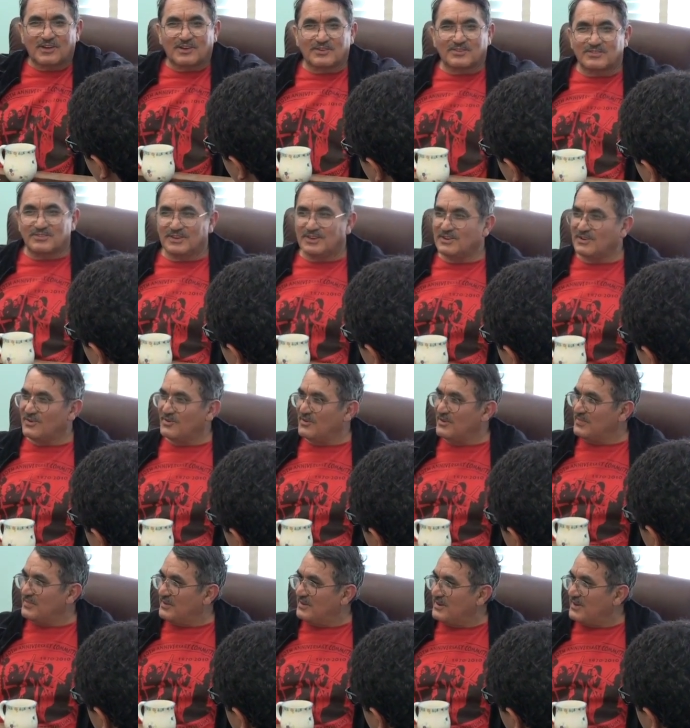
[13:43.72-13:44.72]

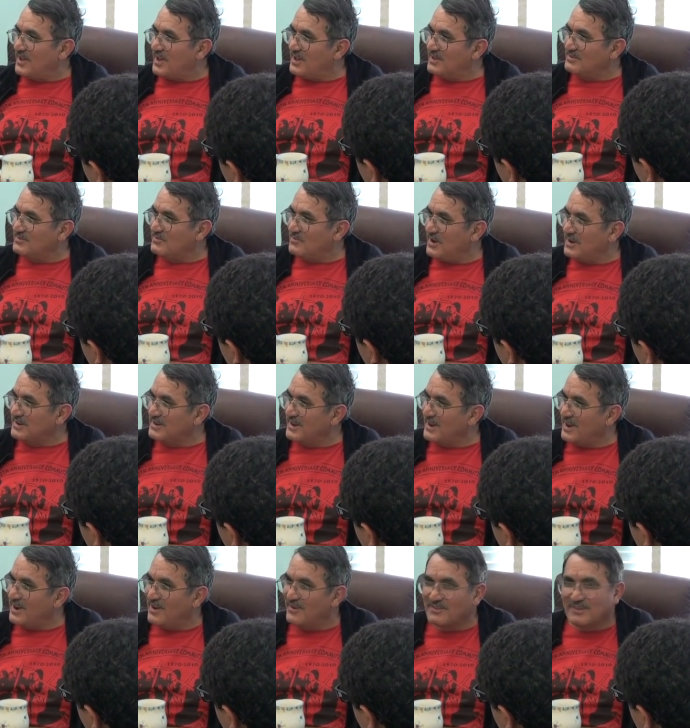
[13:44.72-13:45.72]
tuxedo and the nice white
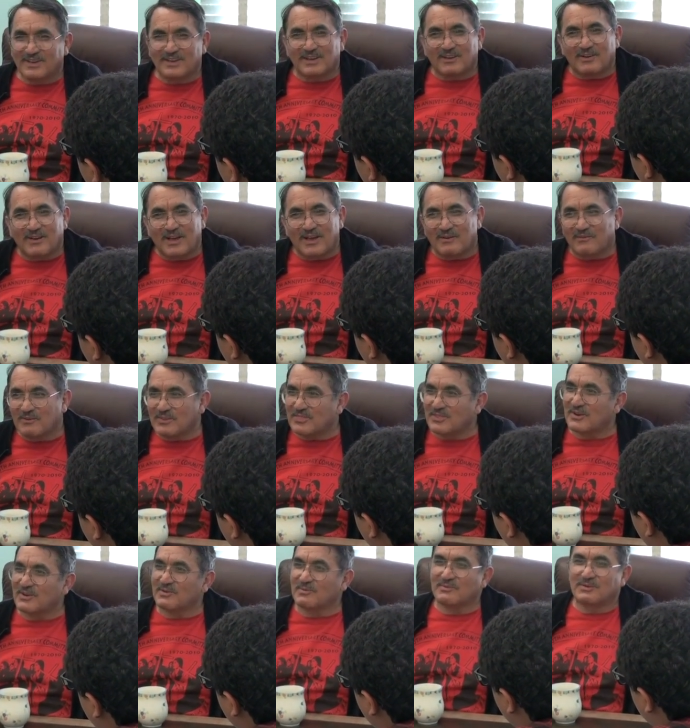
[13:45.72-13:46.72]
gown, and with
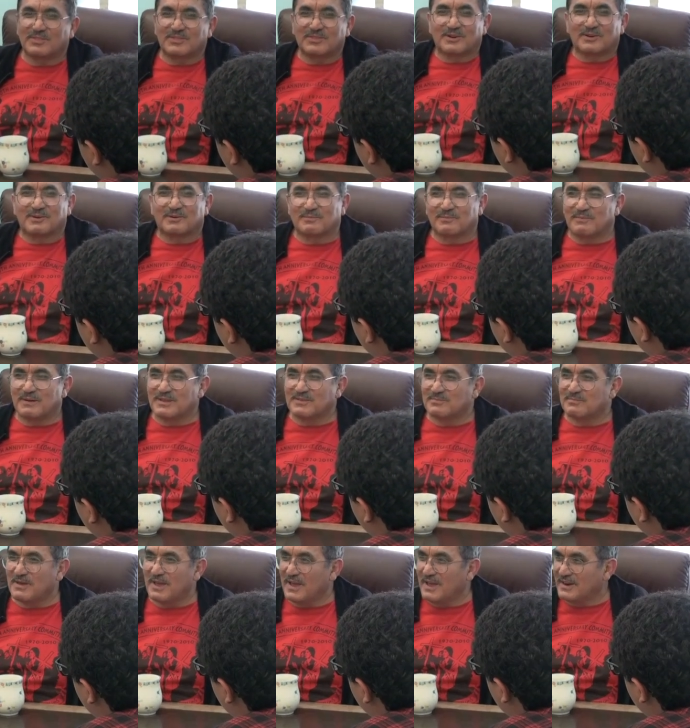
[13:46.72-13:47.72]
their with their
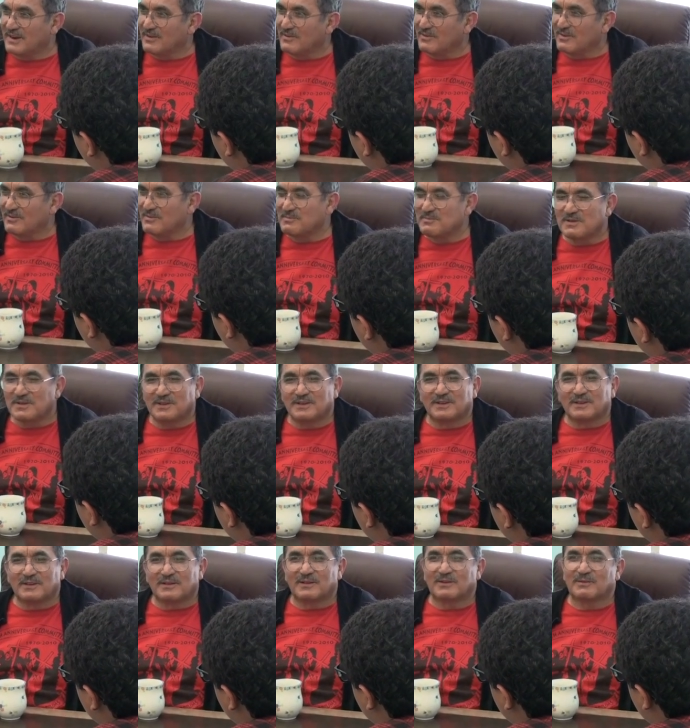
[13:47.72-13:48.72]
best man and,
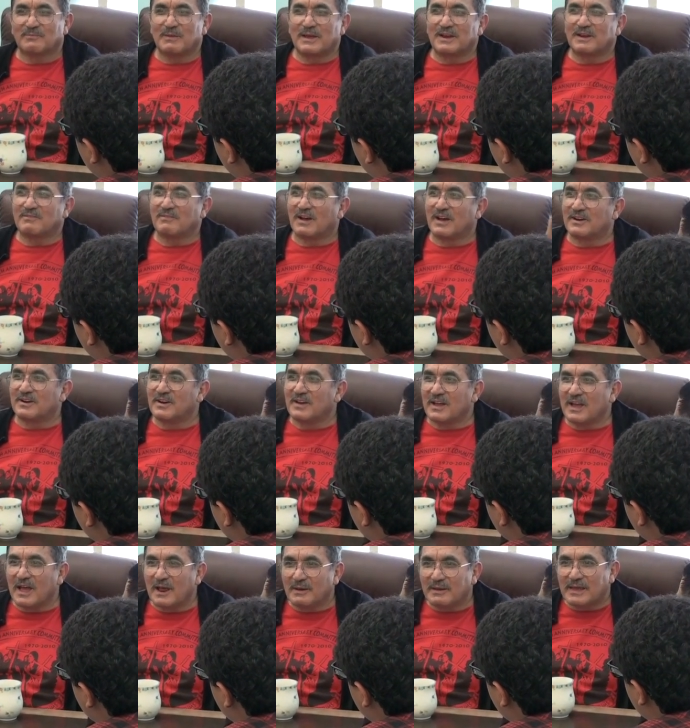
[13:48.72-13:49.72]
and maid of honor,
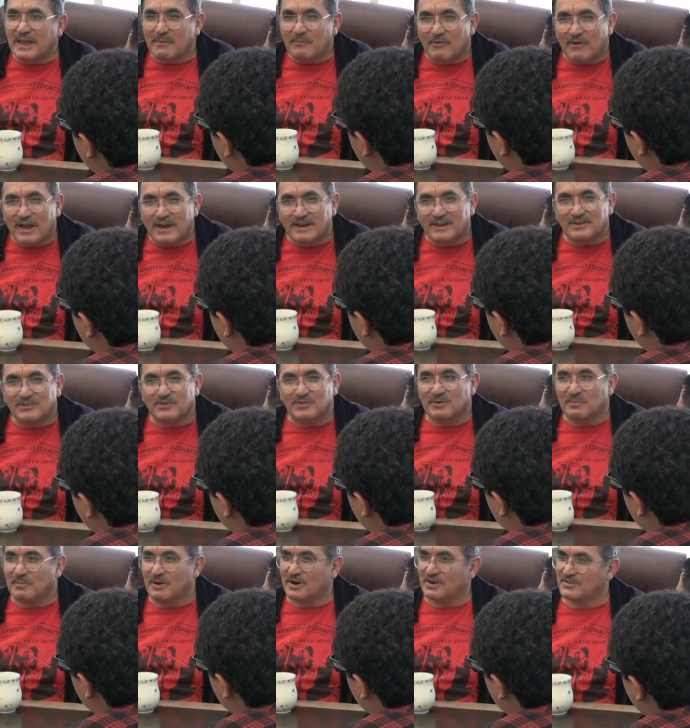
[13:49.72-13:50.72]
and came right into
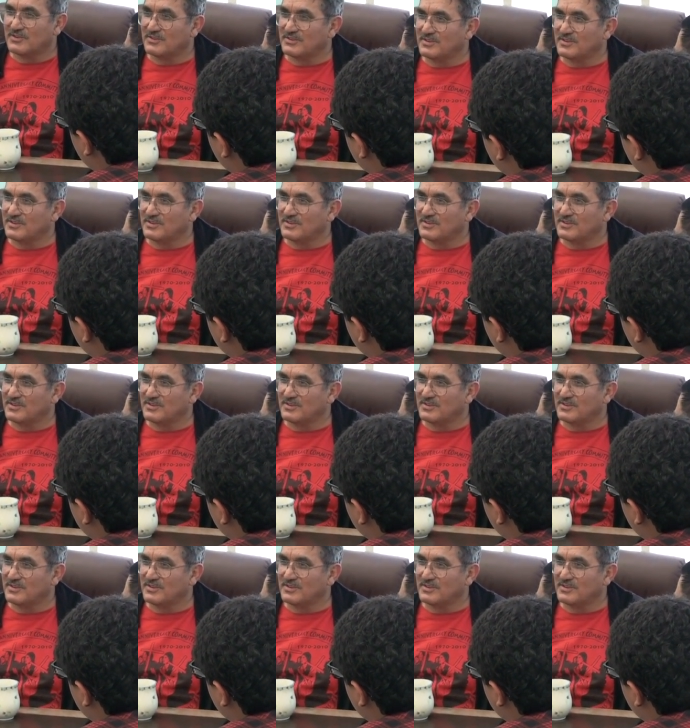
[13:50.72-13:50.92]
the march.